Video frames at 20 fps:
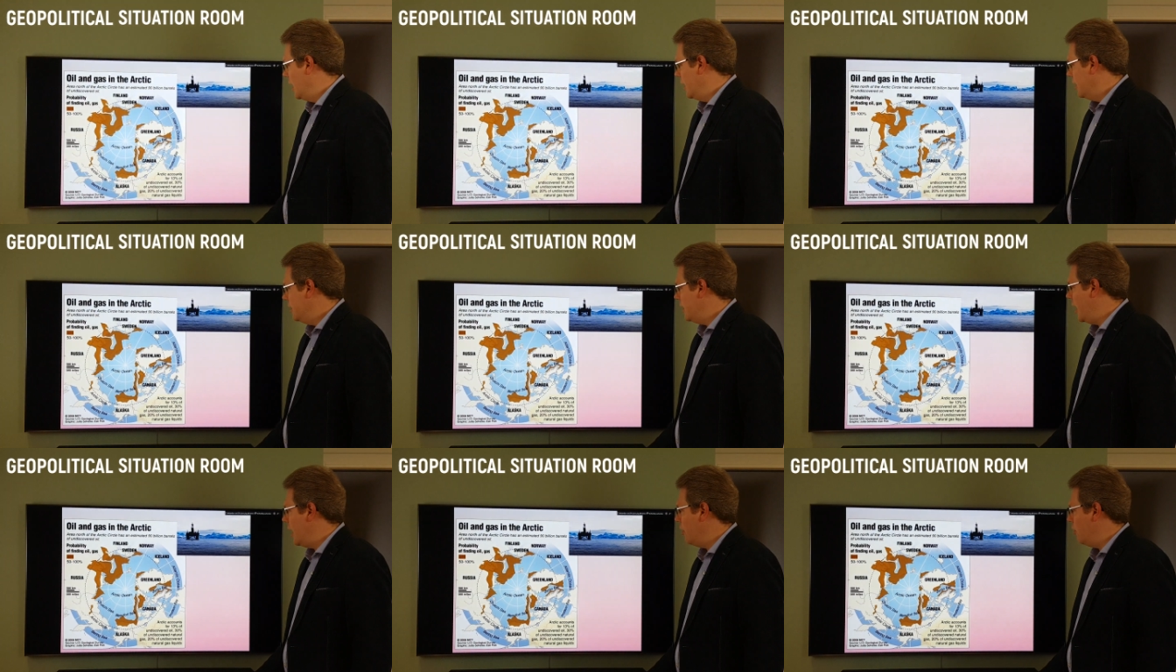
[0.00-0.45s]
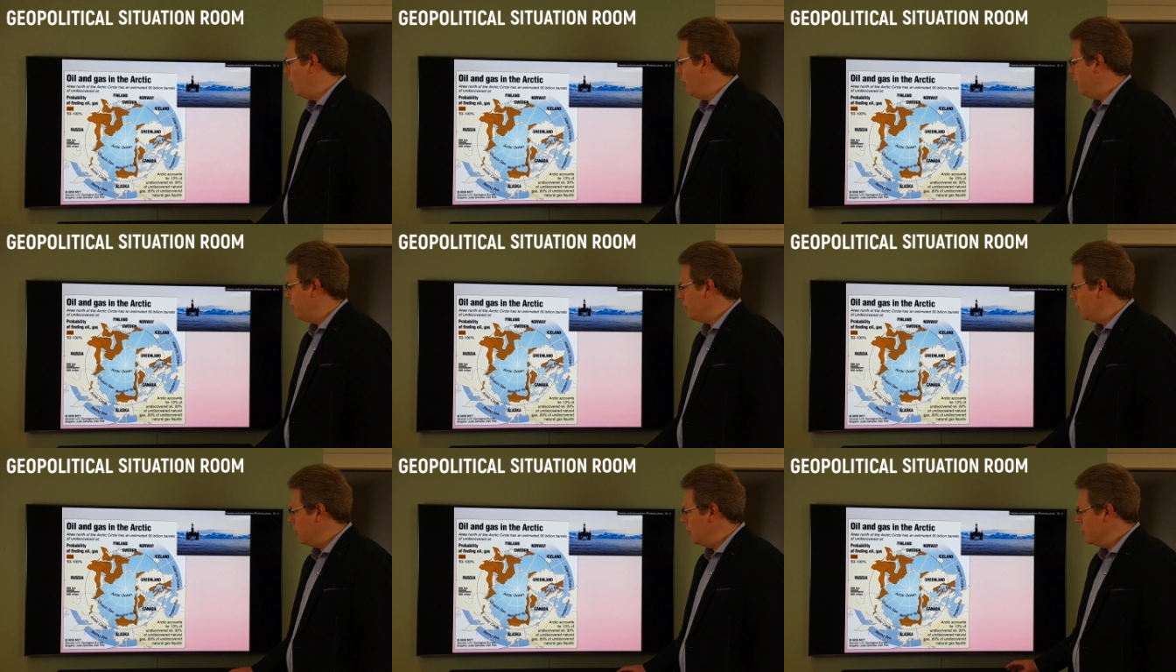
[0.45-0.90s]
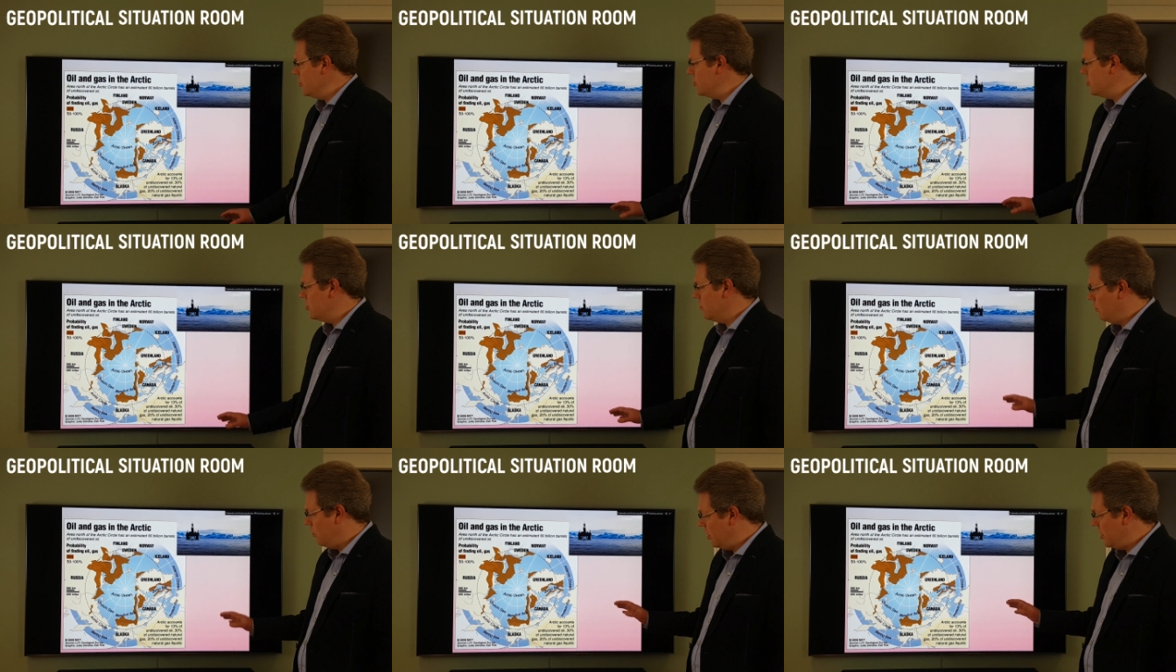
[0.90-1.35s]
Now, of
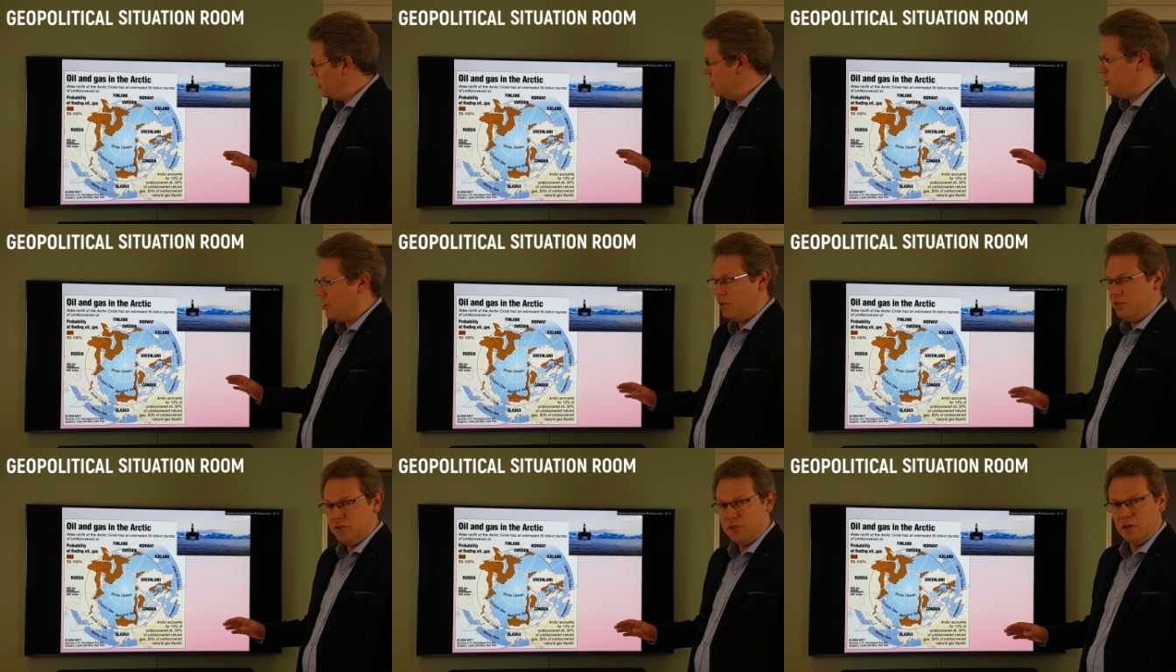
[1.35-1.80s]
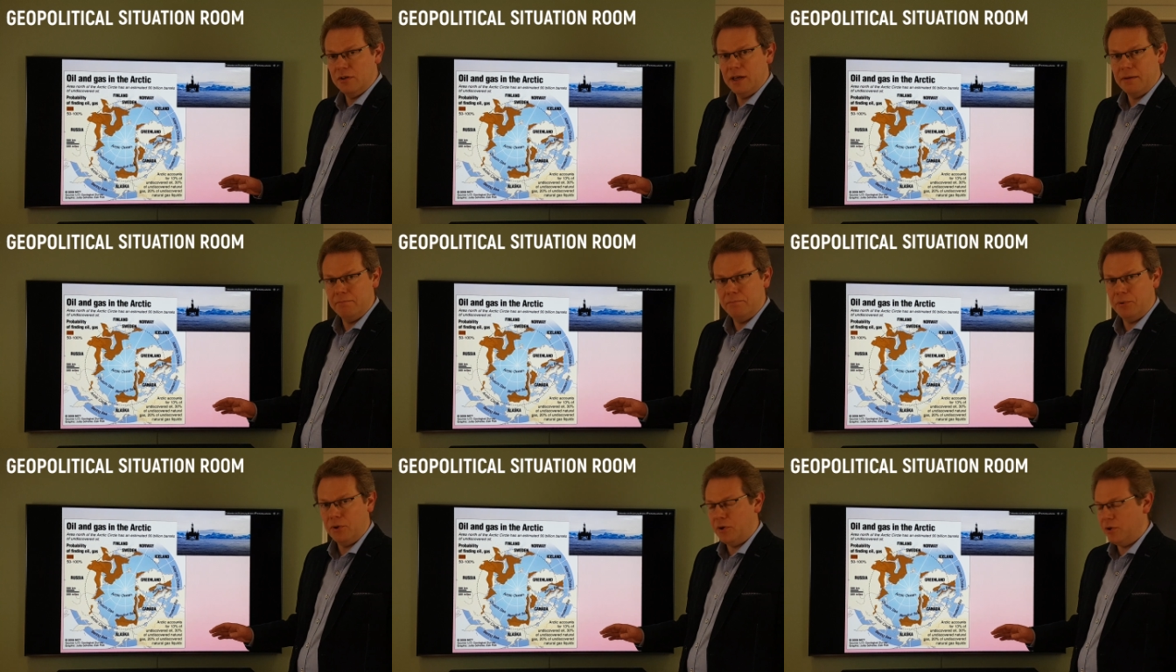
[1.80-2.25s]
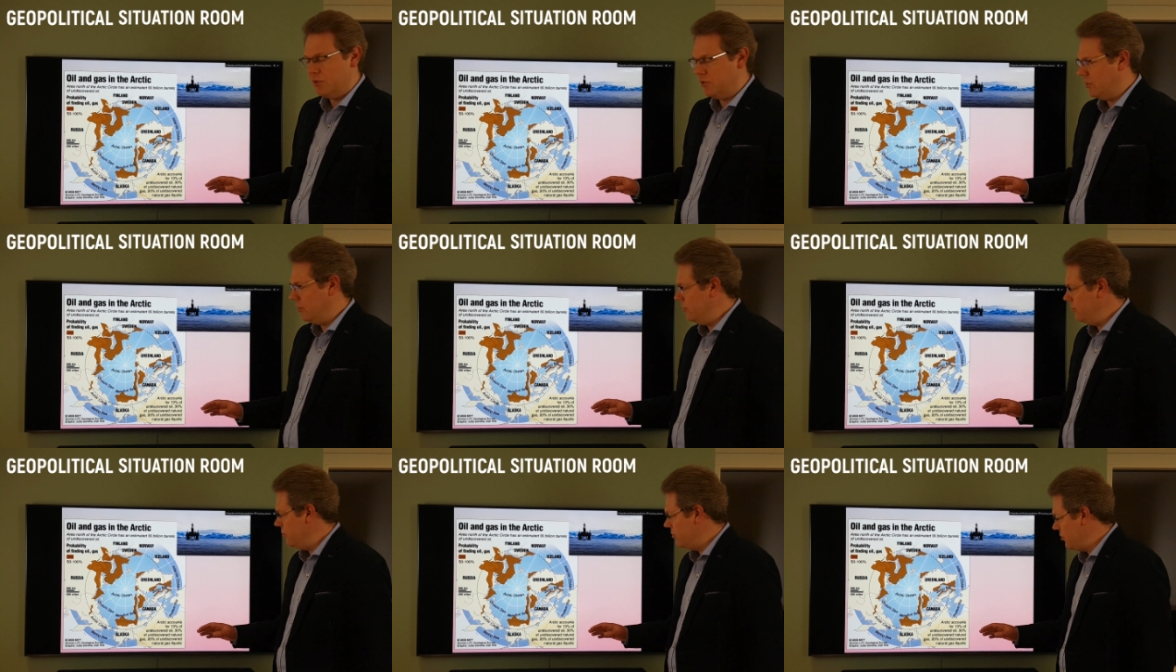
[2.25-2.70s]
course, what is also
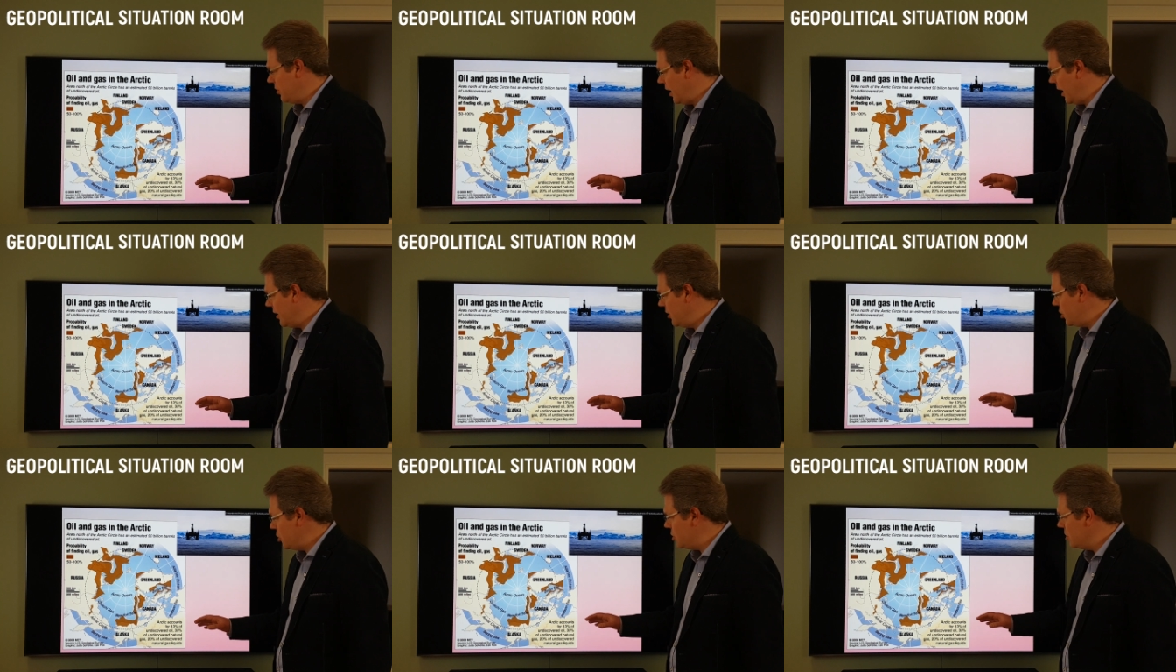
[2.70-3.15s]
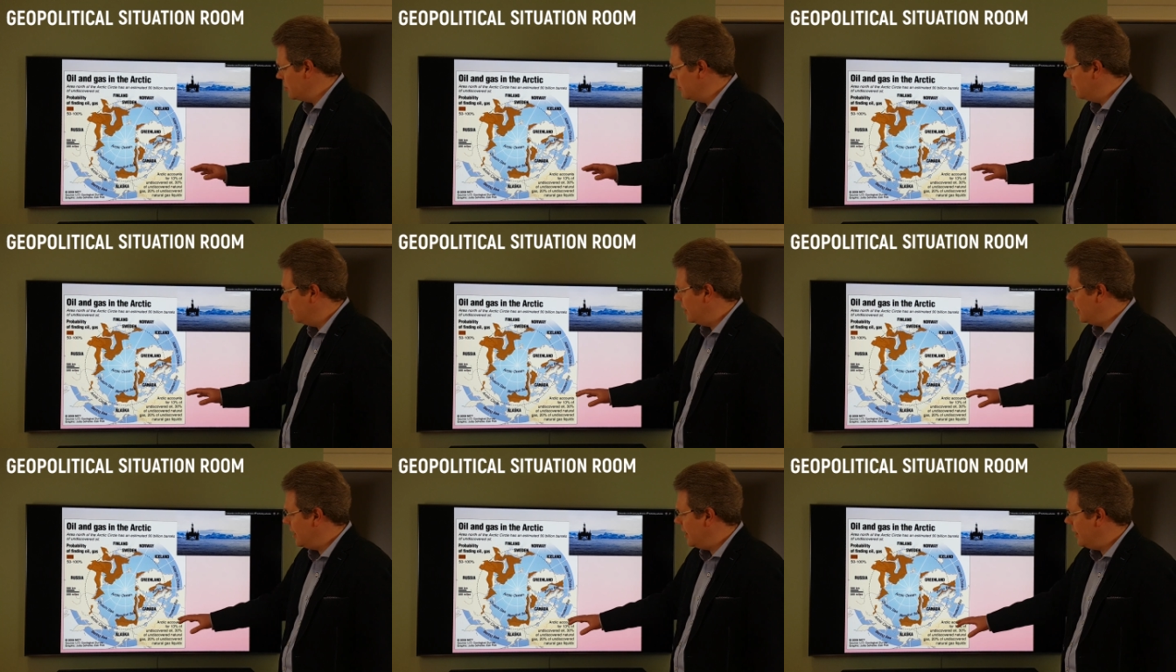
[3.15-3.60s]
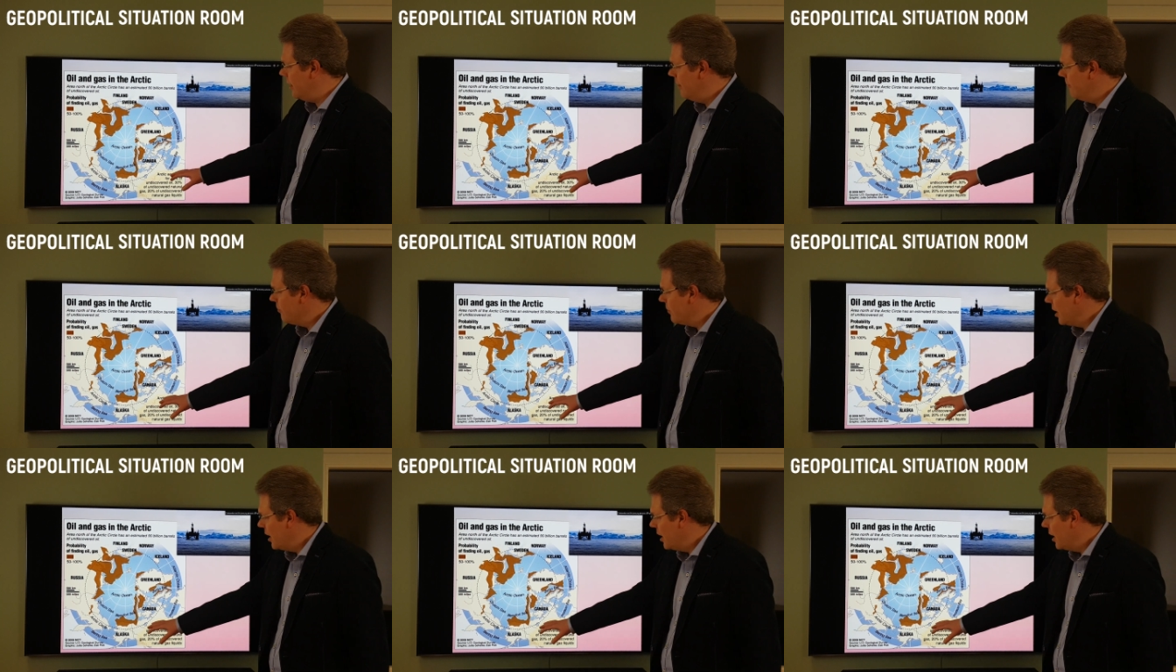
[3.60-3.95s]
important, additionally,